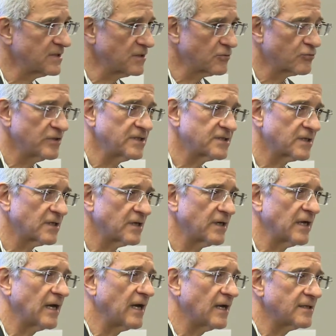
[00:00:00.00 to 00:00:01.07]

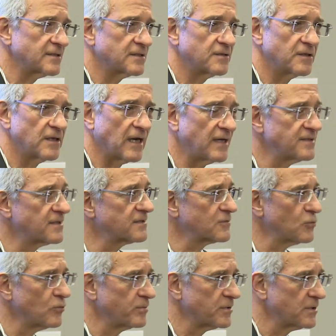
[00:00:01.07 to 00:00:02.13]
Increasingly, as the
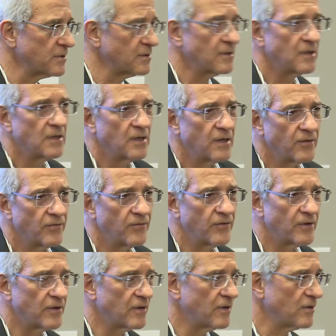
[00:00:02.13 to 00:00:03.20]
Einsatzgruppen,
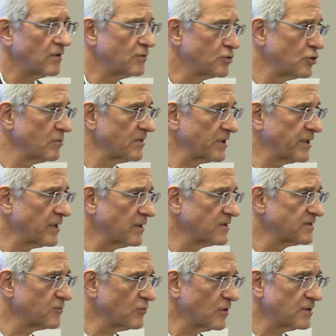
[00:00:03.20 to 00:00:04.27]
the German killing
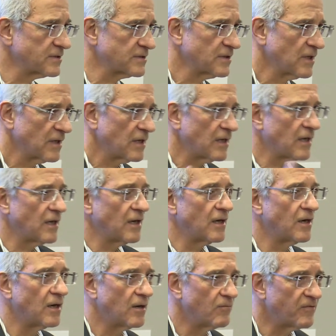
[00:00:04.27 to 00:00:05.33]
squads,
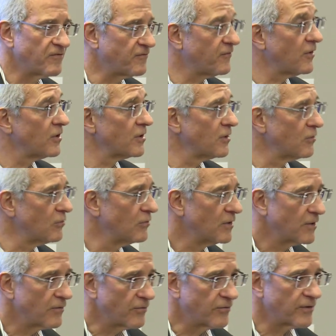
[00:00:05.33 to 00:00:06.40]
um, follow
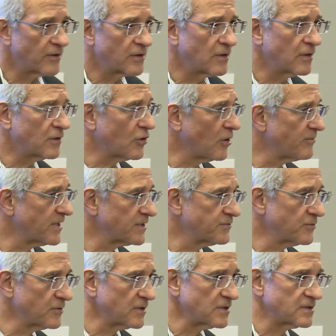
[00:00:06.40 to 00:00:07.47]
the combat
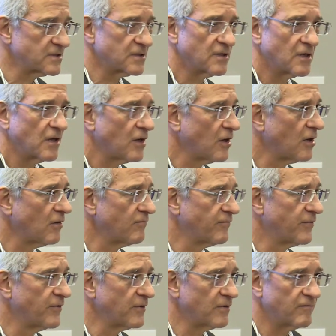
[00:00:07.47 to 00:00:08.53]
units of
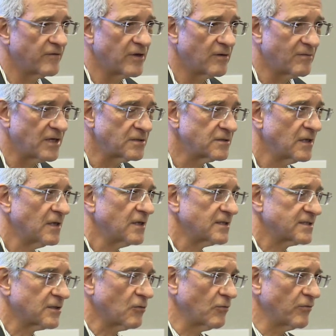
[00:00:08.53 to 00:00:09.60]
the Wehrmacht.
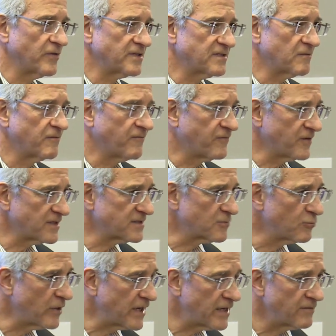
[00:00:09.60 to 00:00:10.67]
So this first
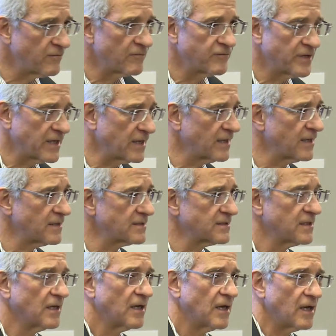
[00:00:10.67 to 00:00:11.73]
wave of killings
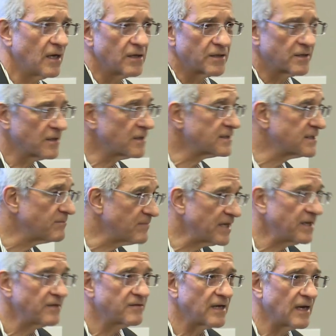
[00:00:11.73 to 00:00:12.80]
uh, occurs in
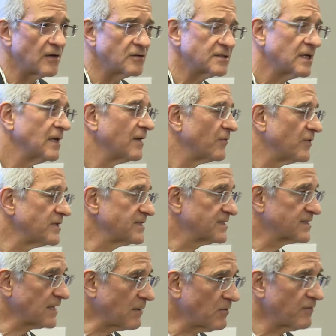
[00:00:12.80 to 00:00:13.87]
many towns. There's
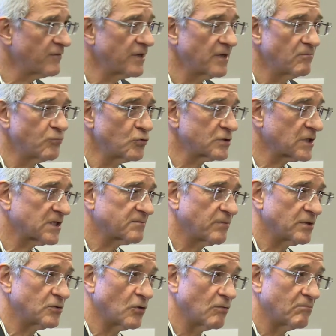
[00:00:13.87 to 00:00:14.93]
some of it in Buczacz,
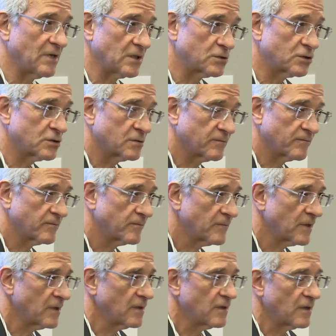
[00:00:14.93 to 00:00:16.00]
but not much.
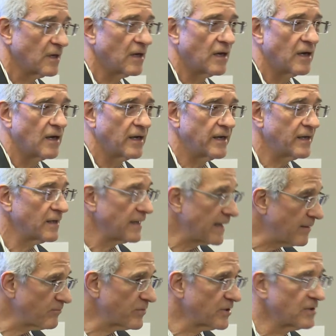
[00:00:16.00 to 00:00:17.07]
Uh, in
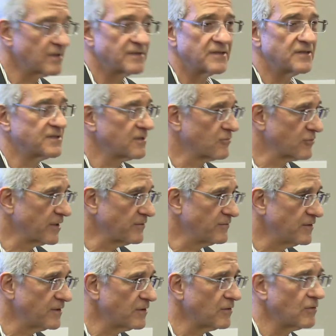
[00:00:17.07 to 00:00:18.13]
Lemberg, there's a great
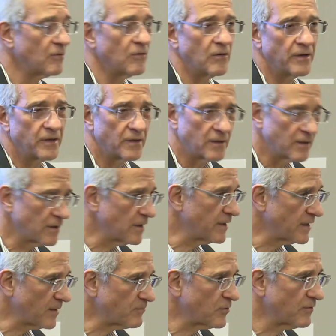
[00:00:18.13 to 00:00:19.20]
deal, in a, a
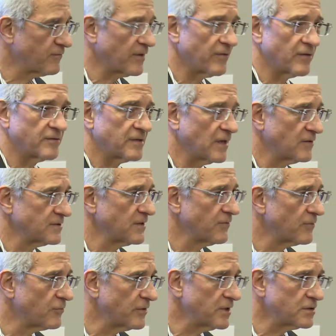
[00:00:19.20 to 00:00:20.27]
number of other towns in
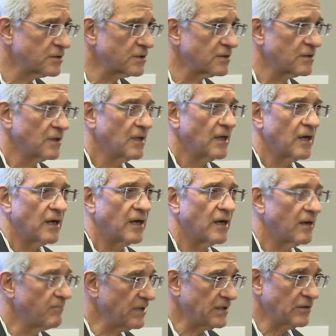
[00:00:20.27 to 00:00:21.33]
the region,
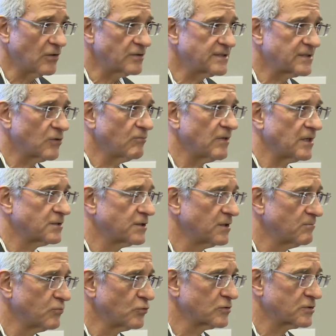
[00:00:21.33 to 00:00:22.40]
uh, but not so much
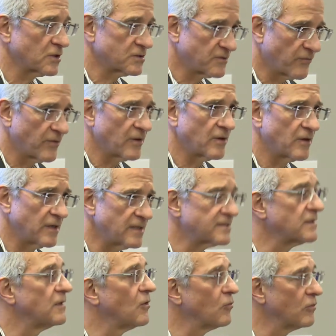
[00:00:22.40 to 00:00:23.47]
in Buczacz. There is
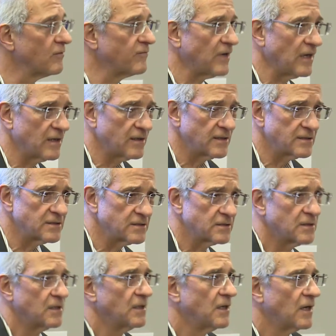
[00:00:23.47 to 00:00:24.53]
local violence,
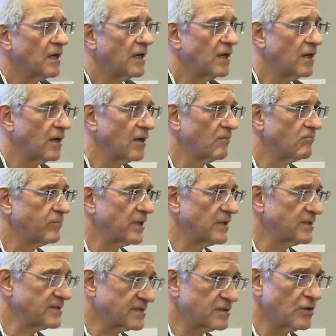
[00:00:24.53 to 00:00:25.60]
uh, but
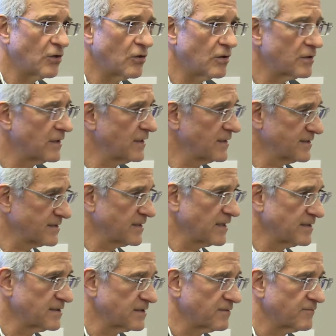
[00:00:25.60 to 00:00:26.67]
it's not
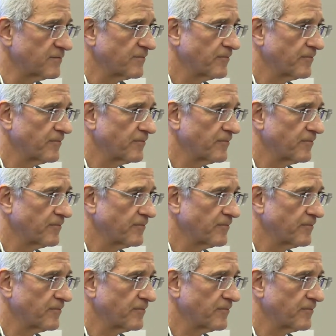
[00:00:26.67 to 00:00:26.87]
extensive.